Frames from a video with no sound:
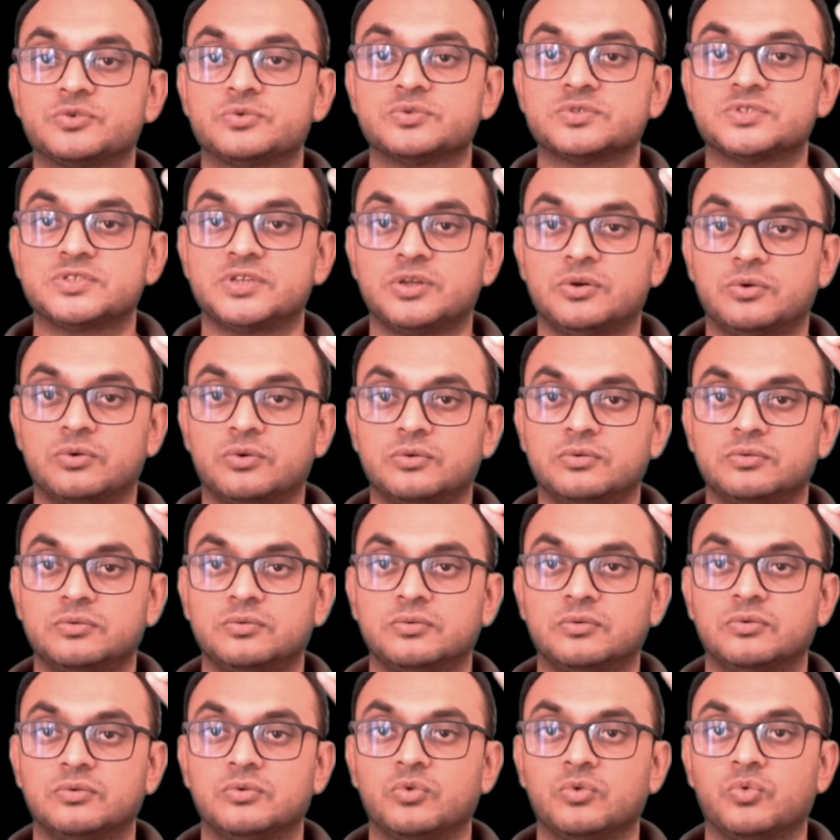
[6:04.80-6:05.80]
to
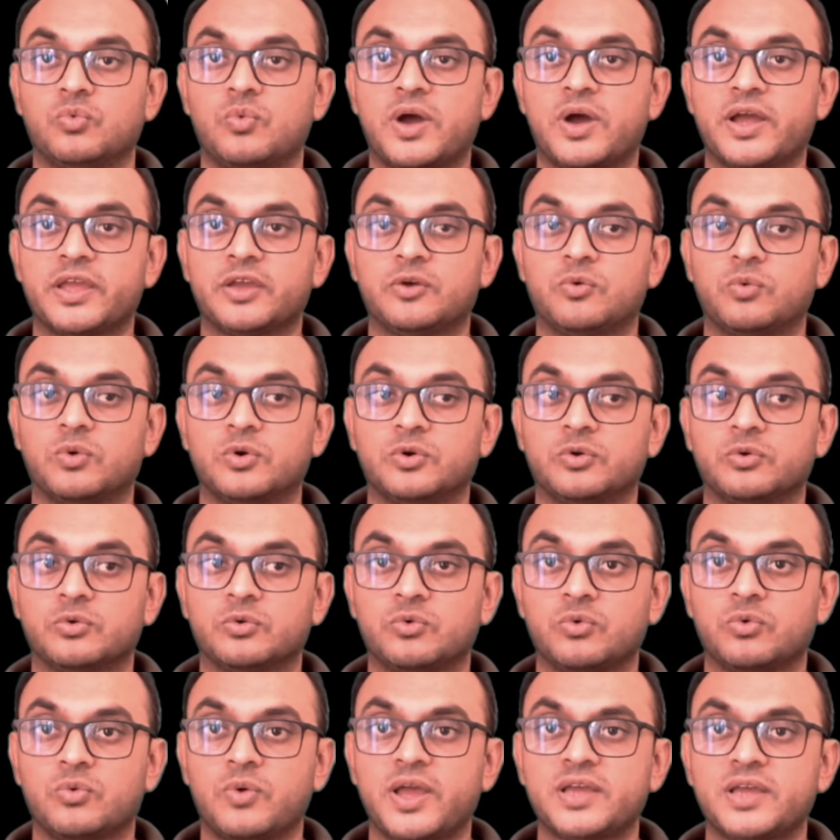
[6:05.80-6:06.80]
0, y equal to
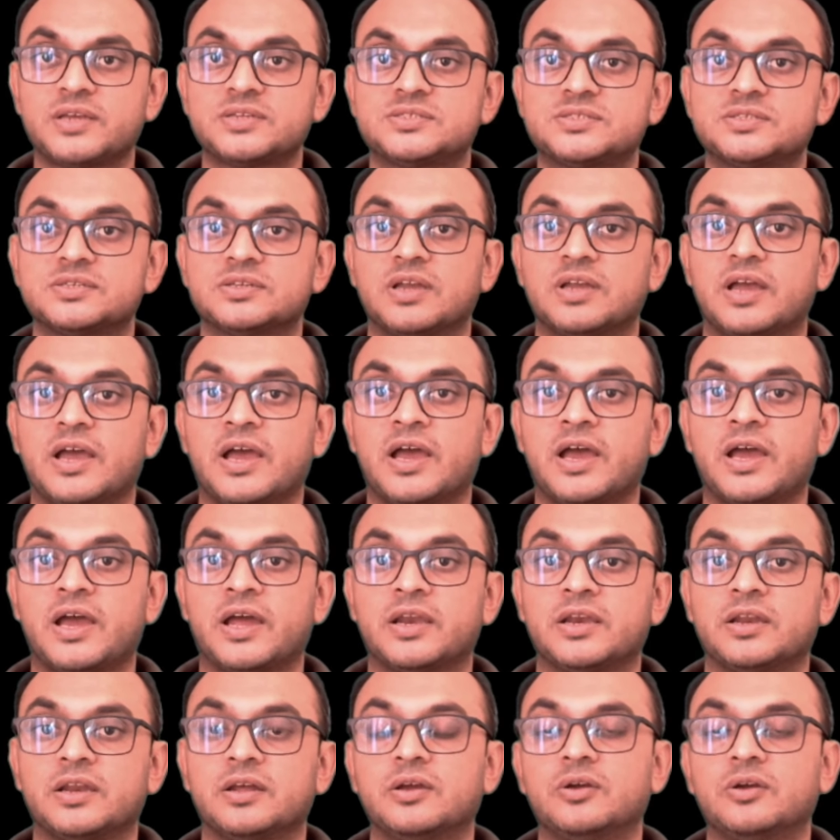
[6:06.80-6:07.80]
2x
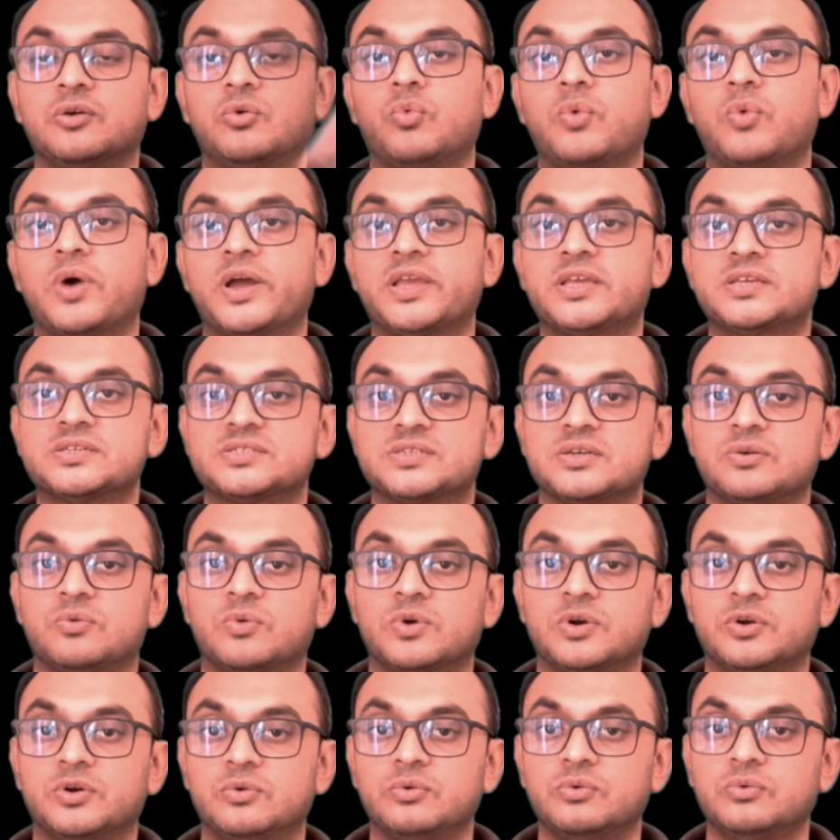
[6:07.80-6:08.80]
and y is
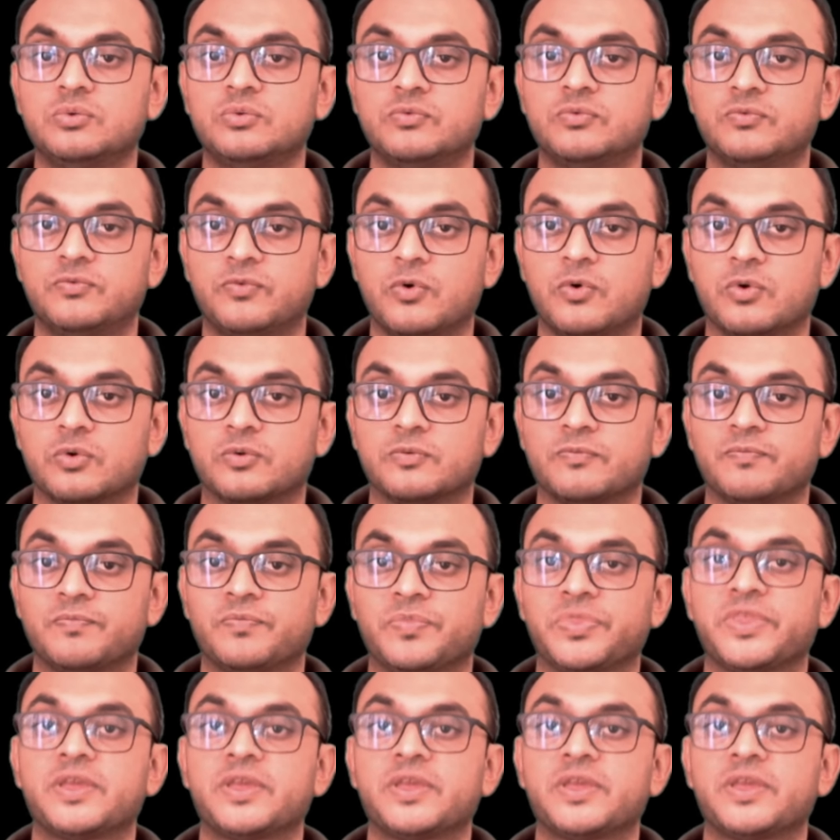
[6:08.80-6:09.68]
equal to 4.